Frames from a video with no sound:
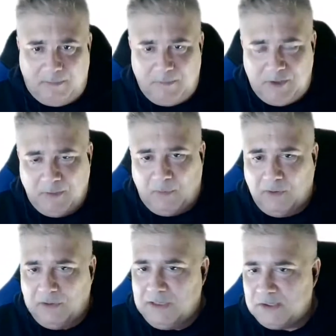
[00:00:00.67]
I mean, you're both.
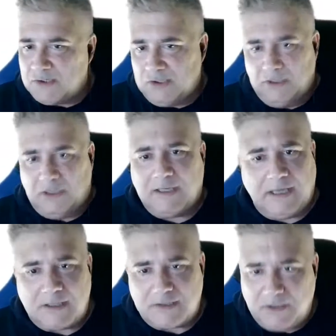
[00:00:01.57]
You're not a
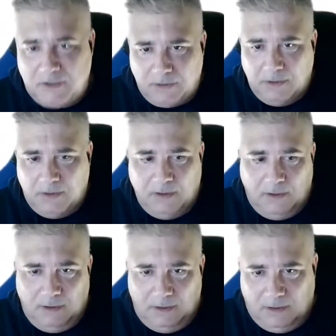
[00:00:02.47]
guest. You're
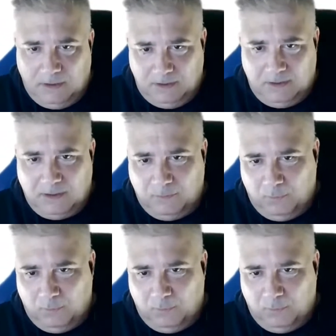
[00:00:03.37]
this.